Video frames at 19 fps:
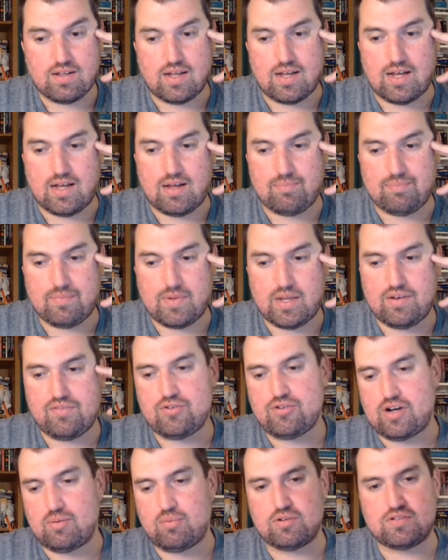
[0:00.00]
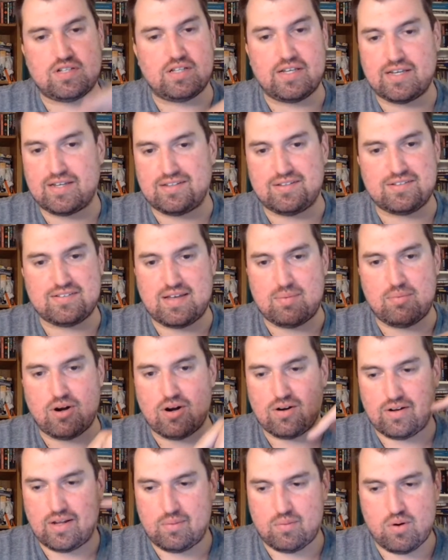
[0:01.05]
And if you're trying to post a link in the
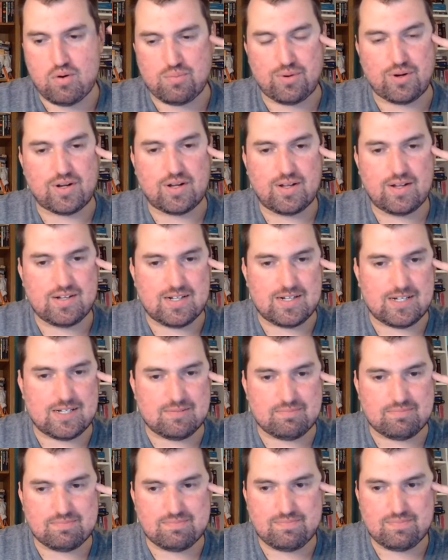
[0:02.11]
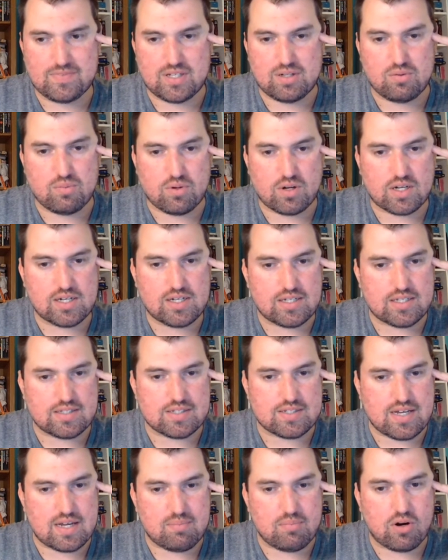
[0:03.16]
sidebar, it won't work. They don't work in the
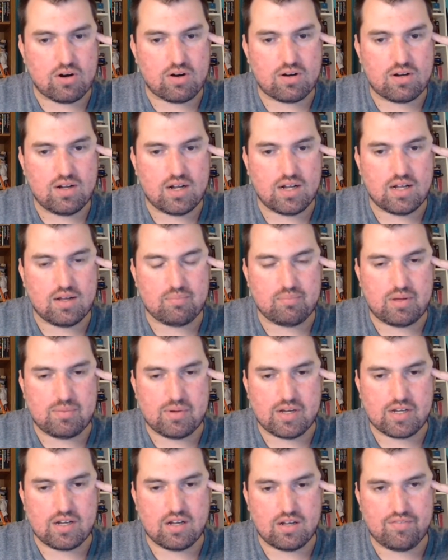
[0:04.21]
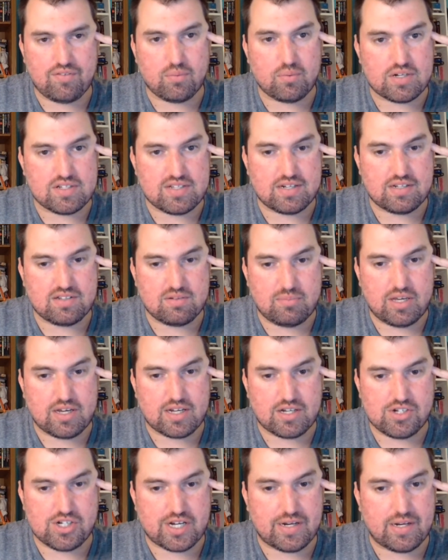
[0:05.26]
sidebar. Maybe if you want to send it to me, I
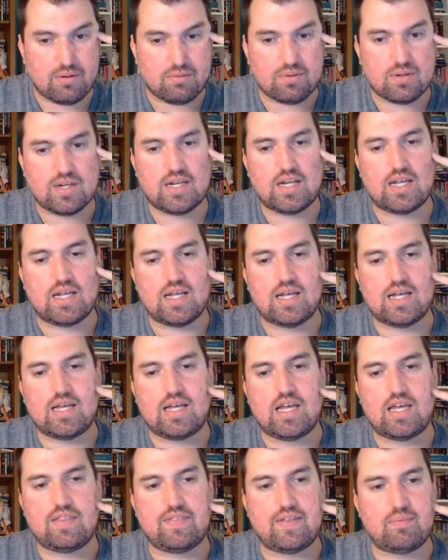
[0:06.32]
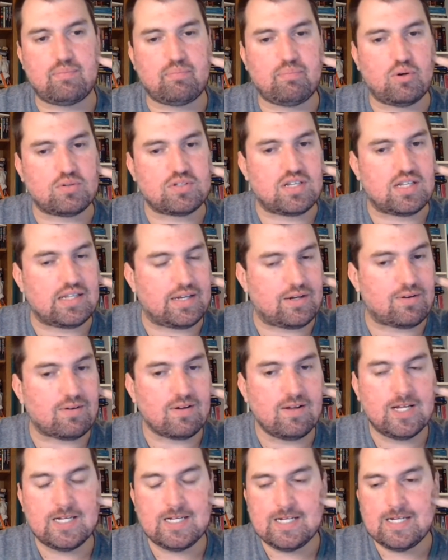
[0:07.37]
can check it out and then post it later
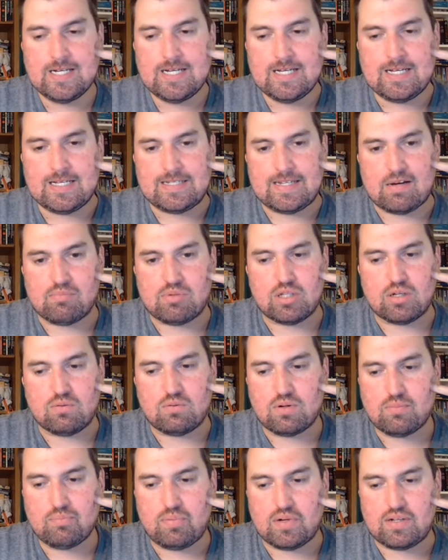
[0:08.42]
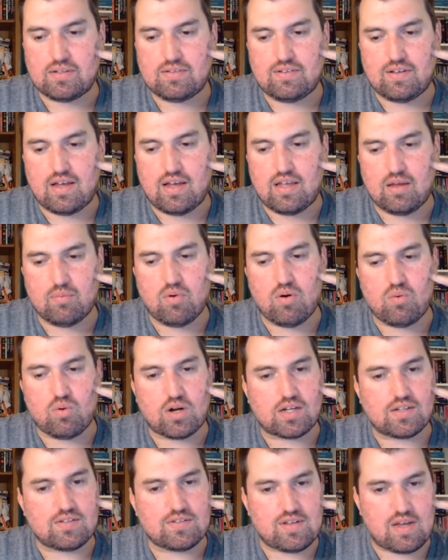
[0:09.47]
down below. But it won't
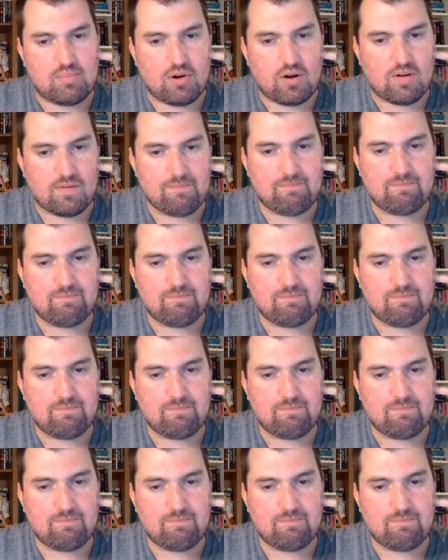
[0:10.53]
work in the sidebar.